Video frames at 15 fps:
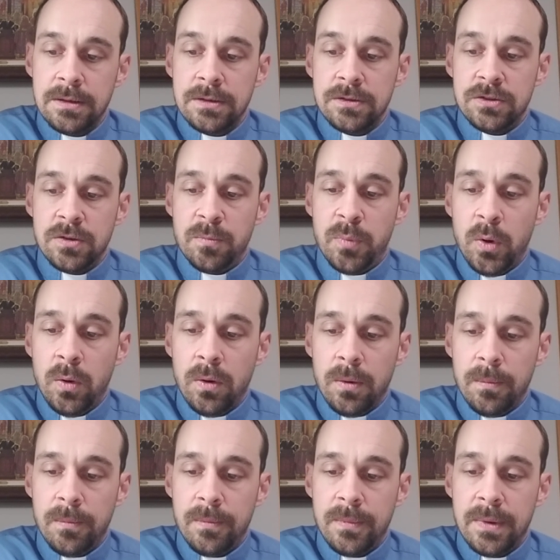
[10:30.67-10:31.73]

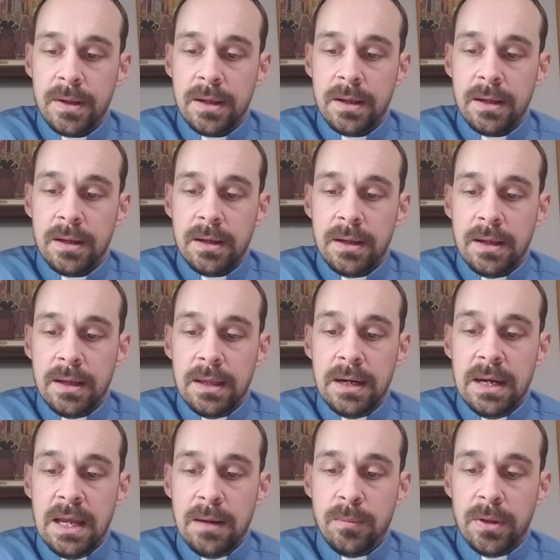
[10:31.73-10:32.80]
Zebom, and
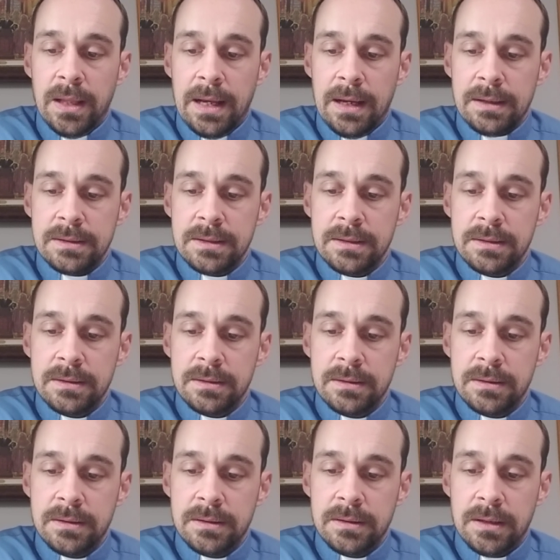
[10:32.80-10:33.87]
Nebalat,
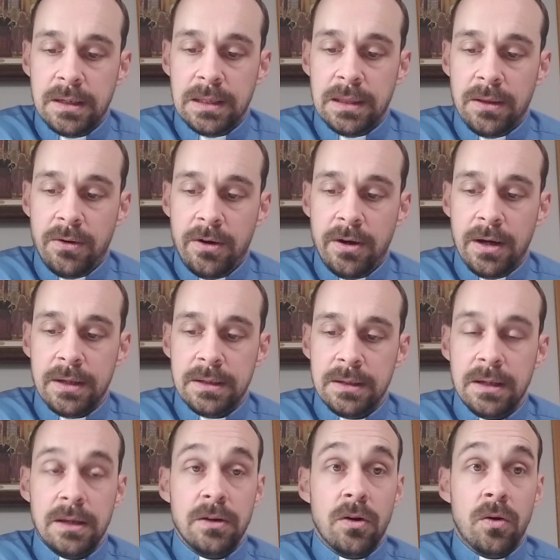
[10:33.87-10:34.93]
in Lod
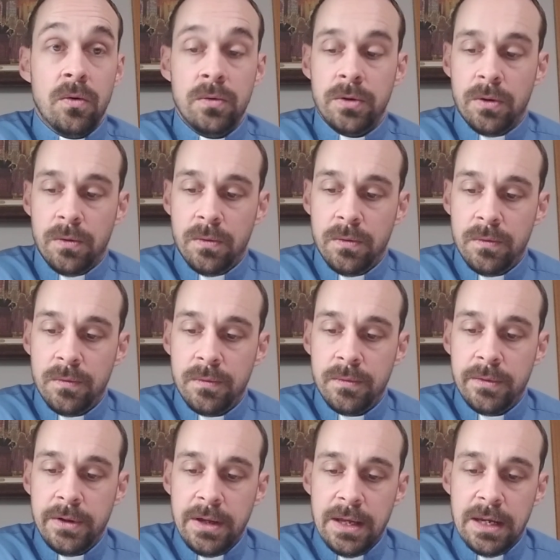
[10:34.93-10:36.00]
and Ono,
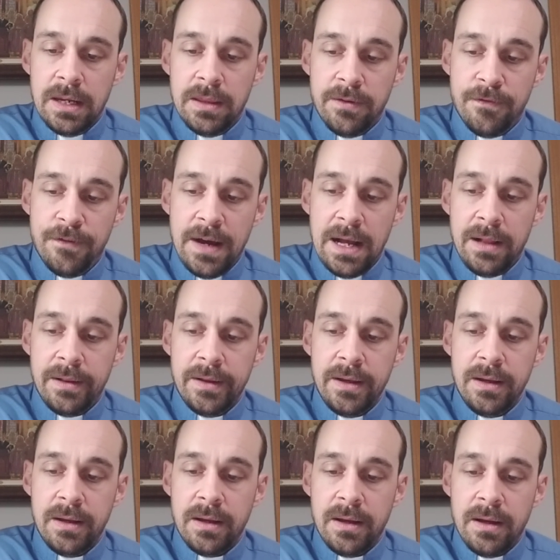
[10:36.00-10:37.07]
and in the
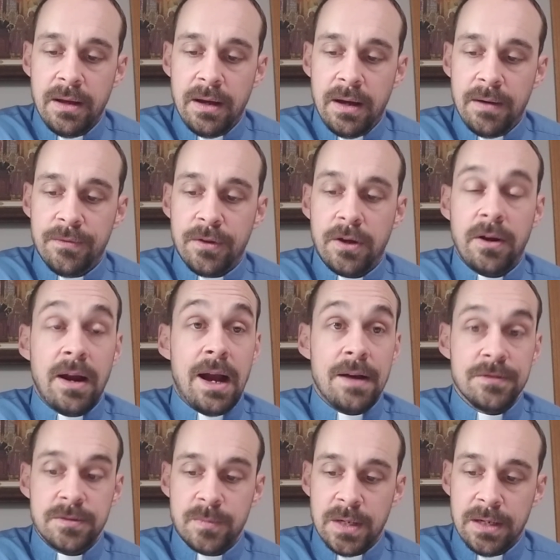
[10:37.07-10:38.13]
valley of the
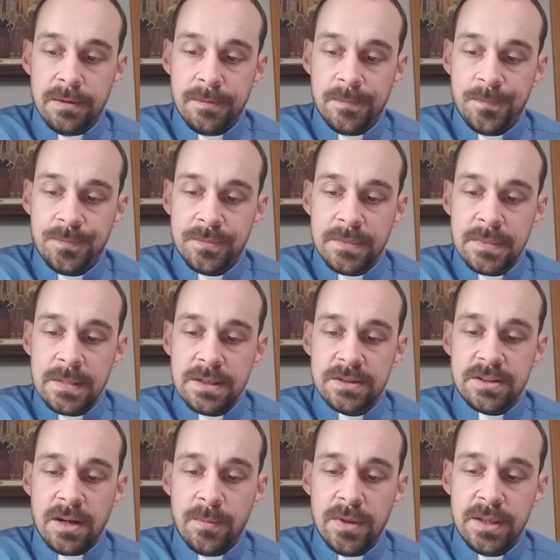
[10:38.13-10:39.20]
craftsmen.
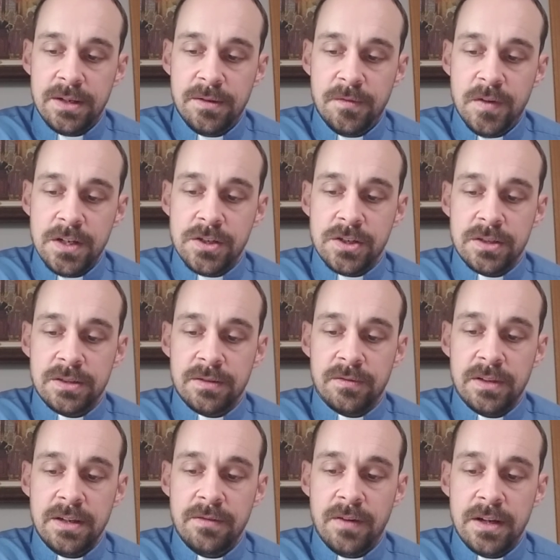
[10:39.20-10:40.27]
Some of the divisions of
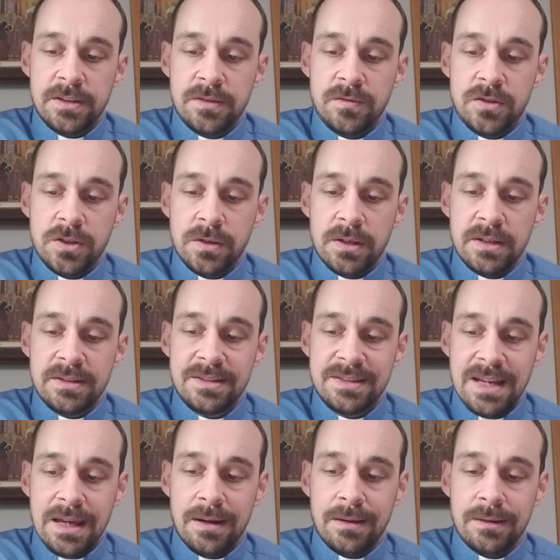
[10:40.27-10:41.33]
Levites of Judah
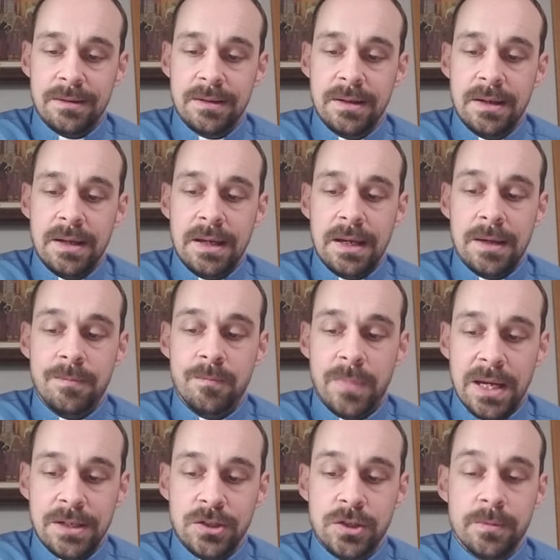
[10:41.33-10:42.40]
settled in
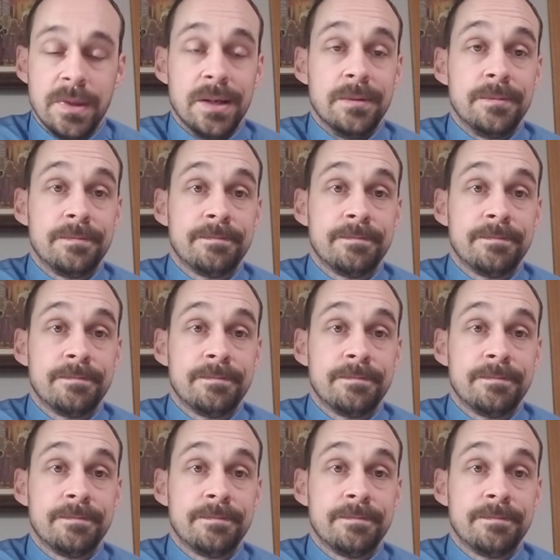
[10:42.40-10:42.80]
Benjamin.